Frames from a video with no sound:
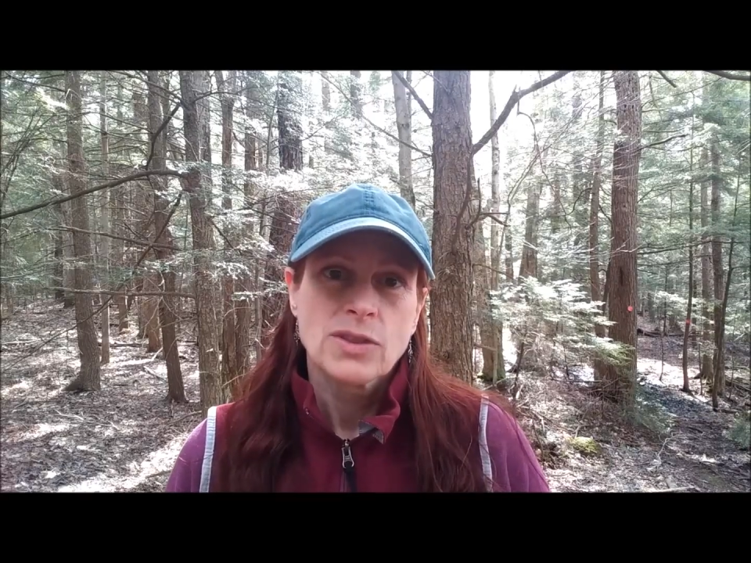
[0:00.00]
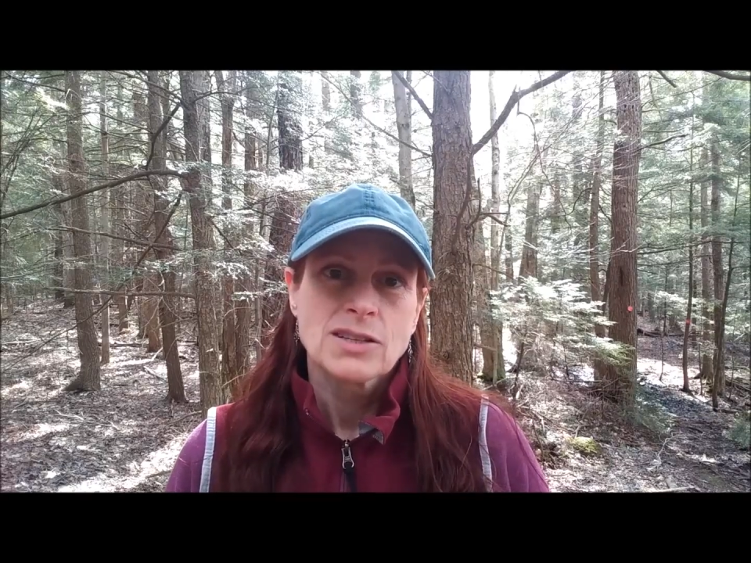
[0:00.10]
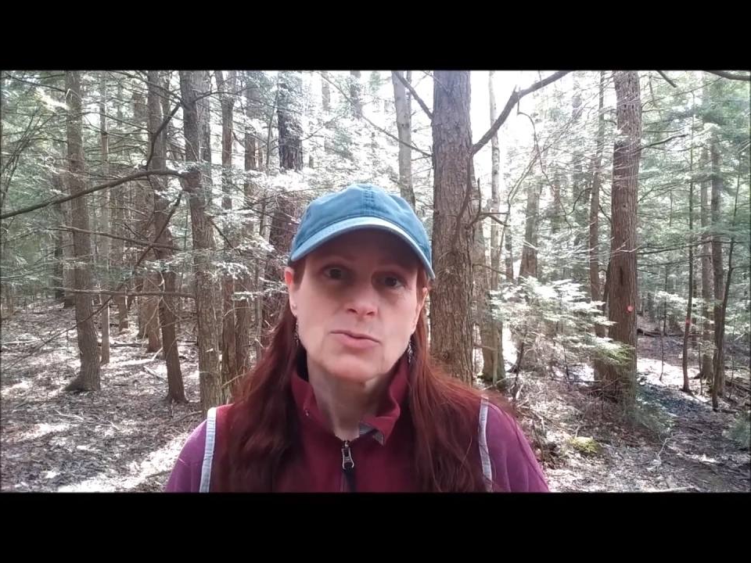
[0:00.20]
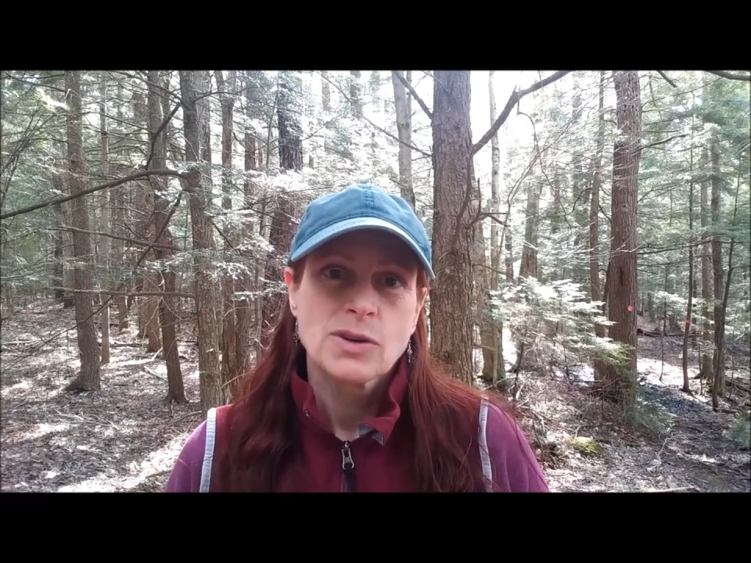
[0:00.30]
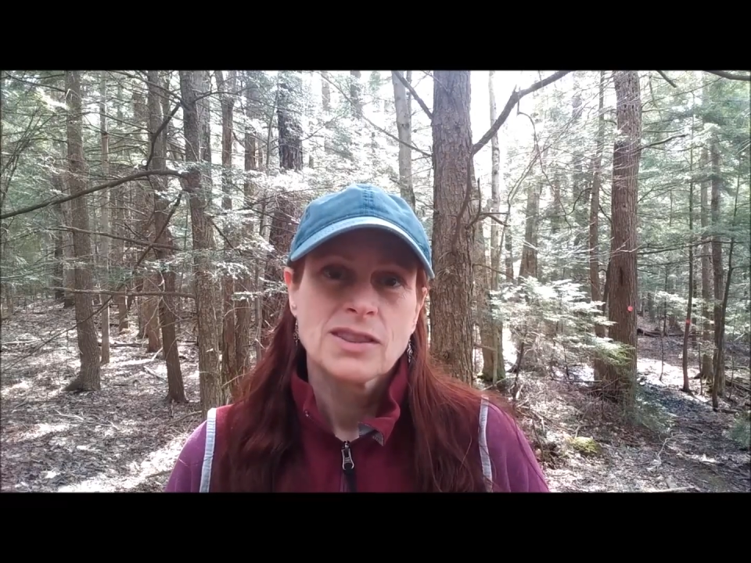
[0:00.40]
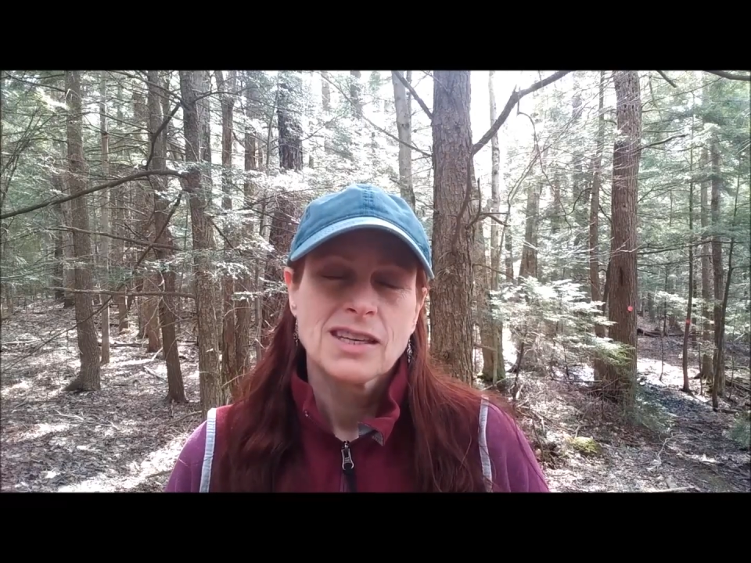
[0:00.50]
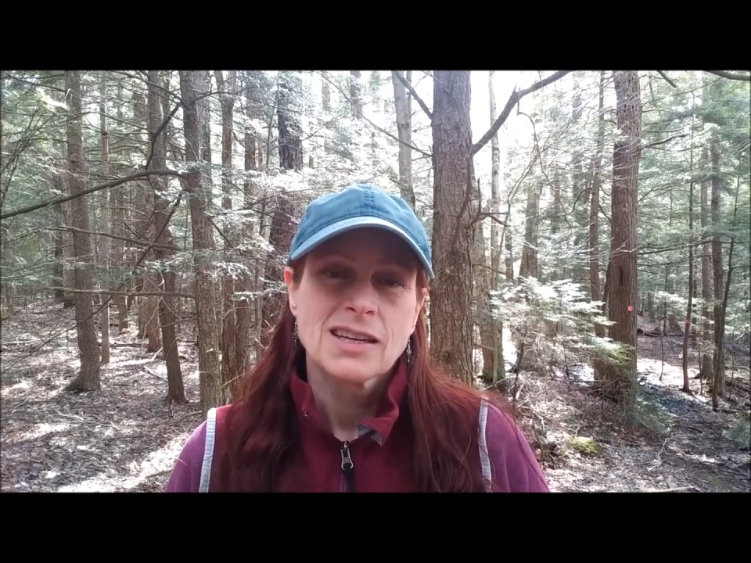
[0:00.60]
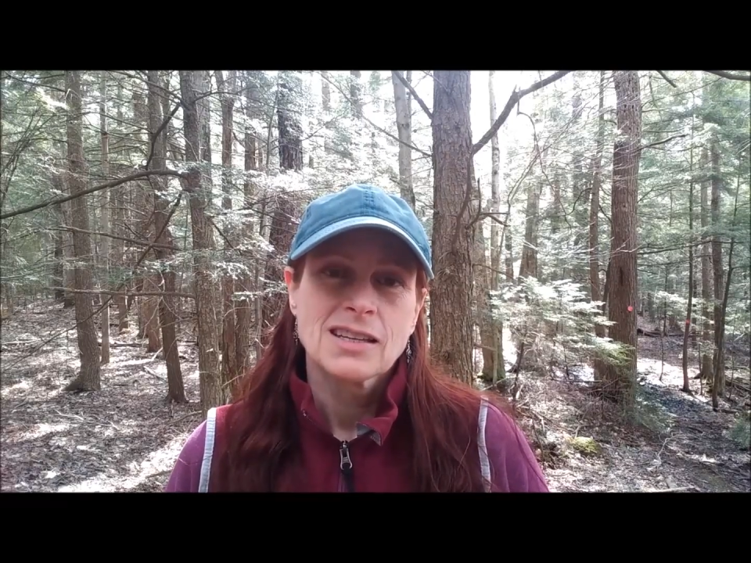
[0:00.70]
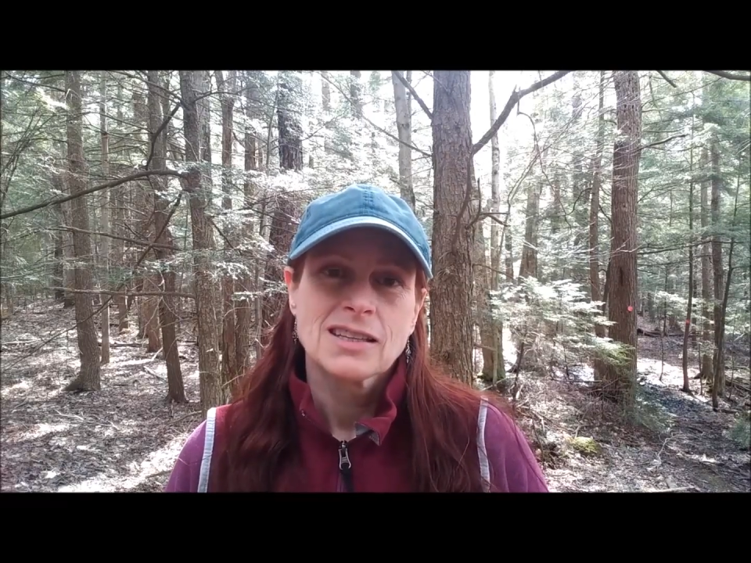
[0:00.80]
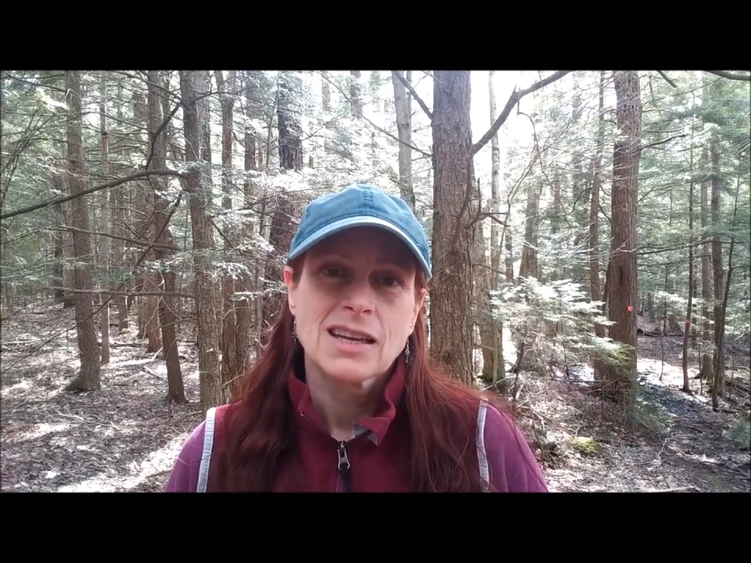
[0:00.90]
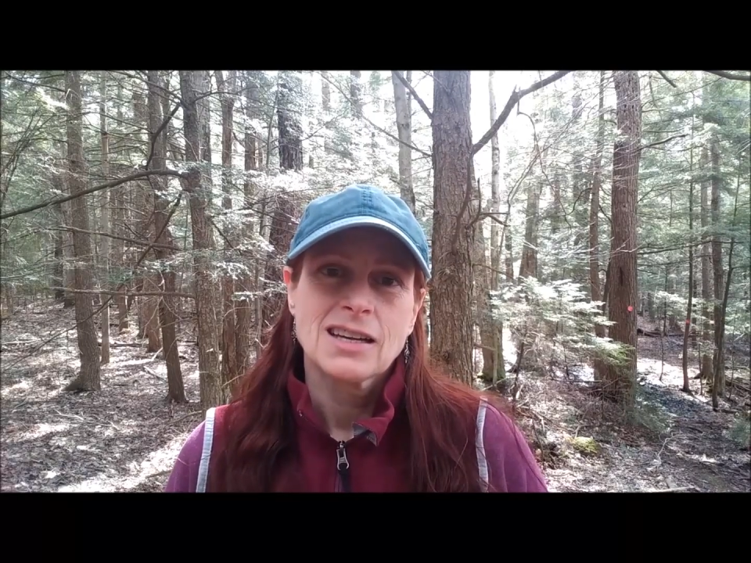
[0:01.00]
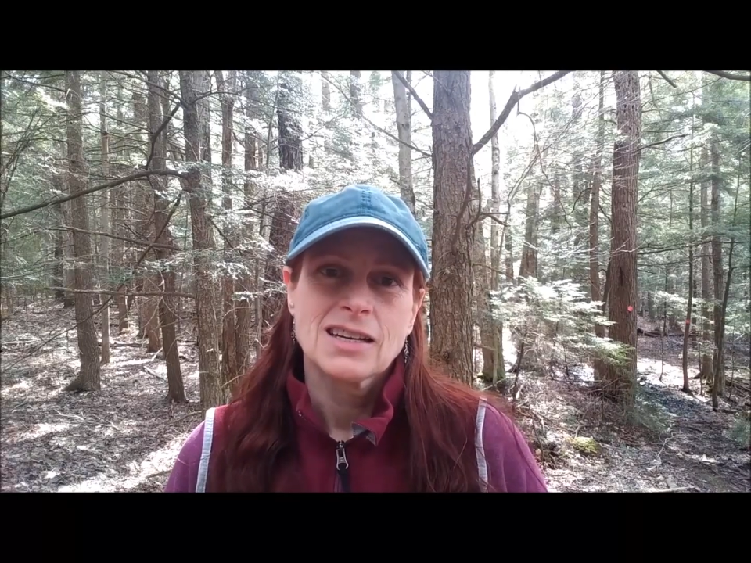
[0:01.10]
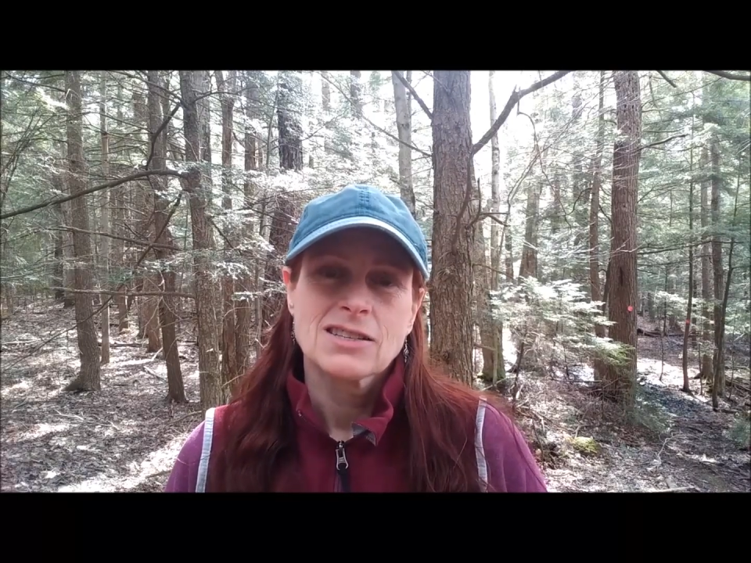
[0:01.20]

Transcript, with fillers: That's one thing that